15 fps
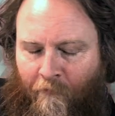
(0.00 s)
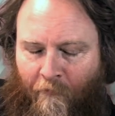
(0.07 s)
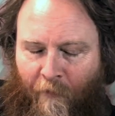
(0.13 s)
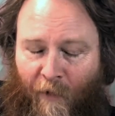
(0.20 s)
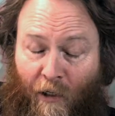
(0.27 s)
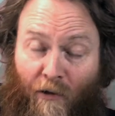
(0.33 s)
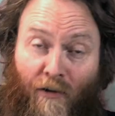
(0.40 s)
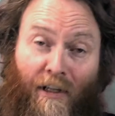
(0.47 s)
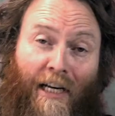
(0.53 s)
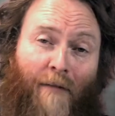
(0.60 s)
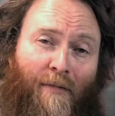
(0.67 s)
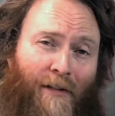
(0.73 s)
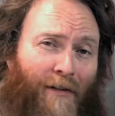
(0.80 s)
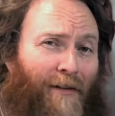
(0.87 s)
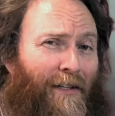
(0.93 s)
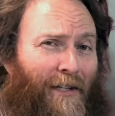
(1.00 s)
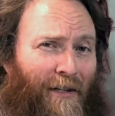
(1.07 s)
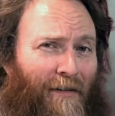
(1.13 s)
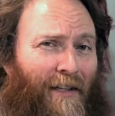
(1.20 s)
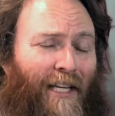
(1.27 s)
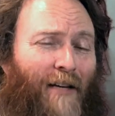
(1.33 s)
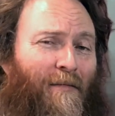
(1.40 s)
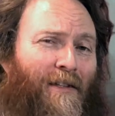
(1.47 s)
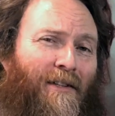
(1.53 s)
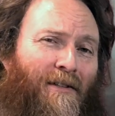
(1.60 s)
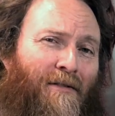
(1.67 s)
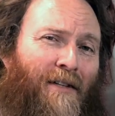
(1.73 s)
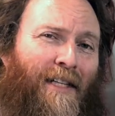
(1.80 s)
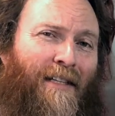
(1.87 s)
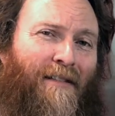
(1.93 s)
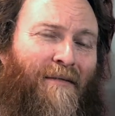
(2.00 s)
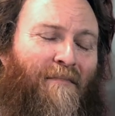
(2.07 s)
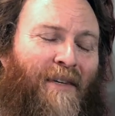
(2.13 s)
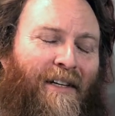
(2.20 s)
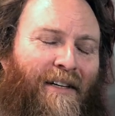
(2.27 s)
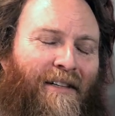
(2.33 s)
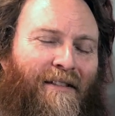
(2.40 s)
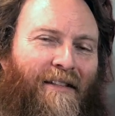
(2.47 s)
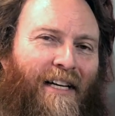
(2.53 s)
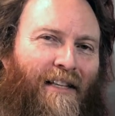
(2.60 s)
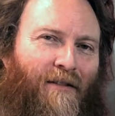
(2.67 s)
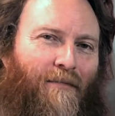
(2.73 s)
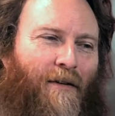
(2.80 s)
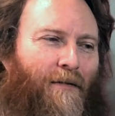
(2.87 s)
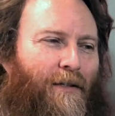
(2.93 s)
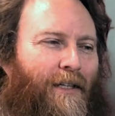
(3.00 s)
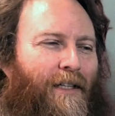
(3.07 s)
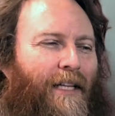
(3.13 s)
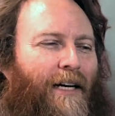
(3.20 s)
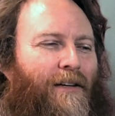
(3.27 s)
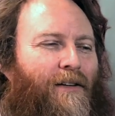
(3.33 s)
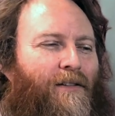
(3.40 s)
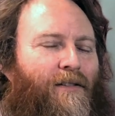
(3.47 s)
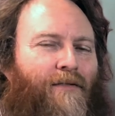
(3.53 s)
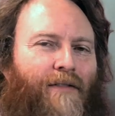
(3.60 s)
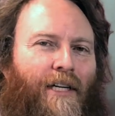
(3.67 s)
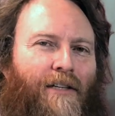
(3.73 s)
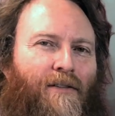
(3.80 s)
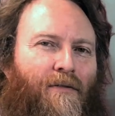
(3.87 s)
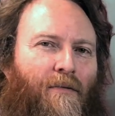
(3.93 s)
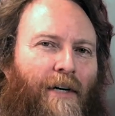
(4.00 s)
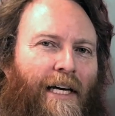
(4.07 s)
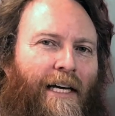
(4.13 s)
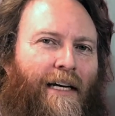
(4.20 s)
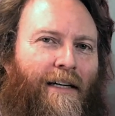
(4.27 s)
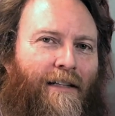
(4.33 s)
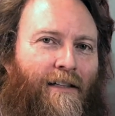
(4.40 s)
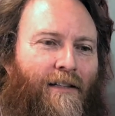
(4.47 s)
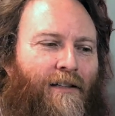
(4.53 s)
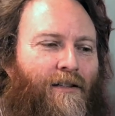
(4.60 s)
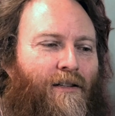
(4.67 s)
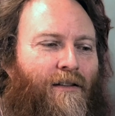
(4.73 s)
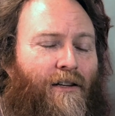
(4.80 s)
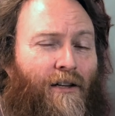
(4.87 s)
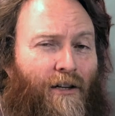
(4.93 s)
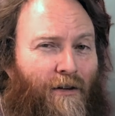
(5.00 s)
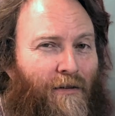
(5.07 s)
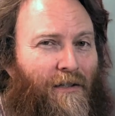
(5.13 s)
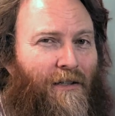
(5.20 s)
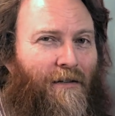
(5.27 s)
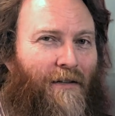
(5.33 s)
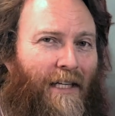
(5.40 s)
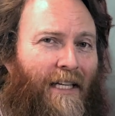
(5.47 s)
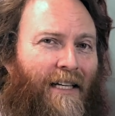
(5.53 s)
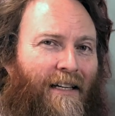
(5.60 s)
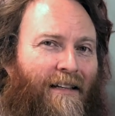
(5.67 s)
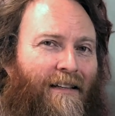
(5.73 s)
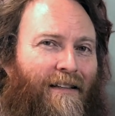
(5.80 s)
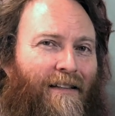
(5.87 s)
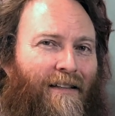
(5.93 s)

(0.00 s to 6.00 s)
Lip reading: You should absolutely know the names of the strings because that's what will allow you to find your way to the notes you need